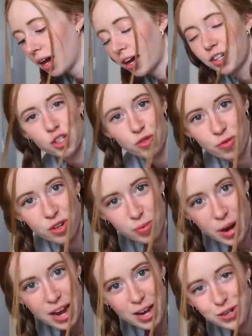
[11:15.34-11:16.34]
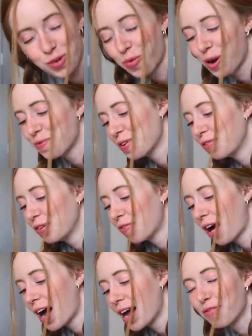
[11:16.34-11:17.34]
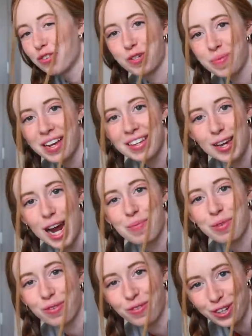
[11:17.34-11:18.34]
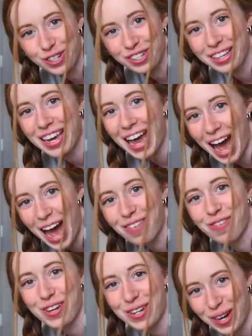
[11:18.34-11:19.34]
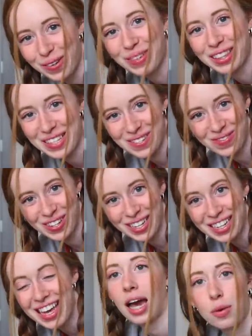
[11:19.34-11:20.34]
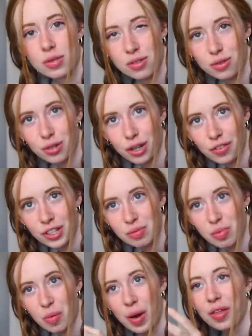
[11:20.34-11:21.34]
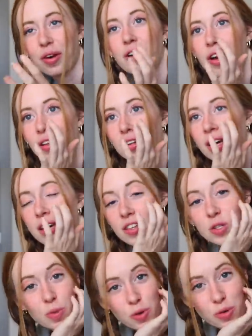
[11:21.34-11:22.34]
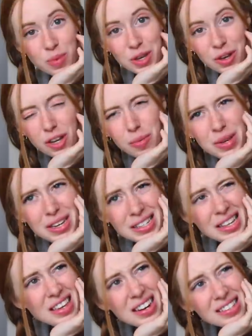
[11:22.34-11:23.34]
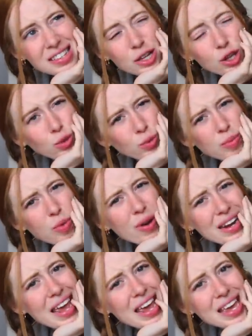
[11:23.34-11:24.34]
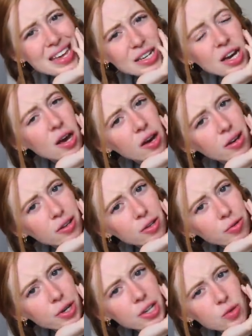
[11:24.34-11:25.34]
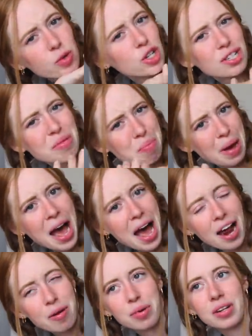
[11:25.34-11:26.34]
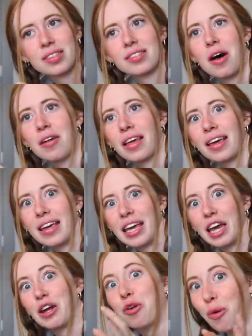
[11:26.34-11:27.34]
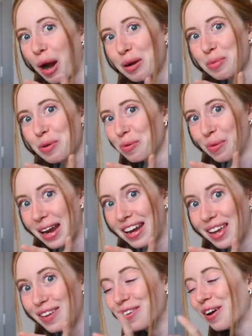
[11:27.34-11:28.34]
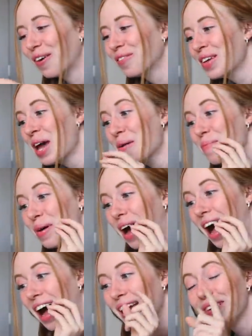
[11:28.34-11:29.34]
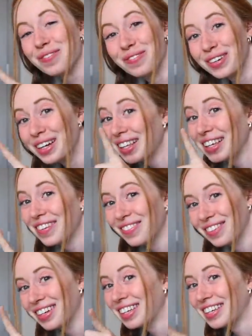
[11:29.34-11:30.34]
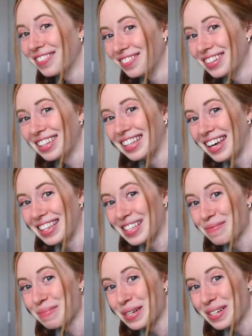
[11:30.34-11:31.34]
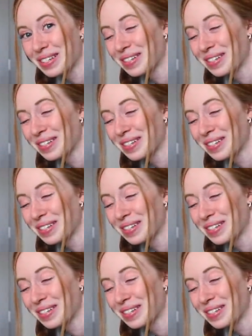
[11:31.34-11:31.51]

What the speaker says: I just finished page 155, which means I'm officially halfway done with this book. I was a little nervous about whether or not this book would be good because I think it has like a 3.8 on Goodreads, which isn't bad, but it's not like incredible rating, you know? But I really like this book.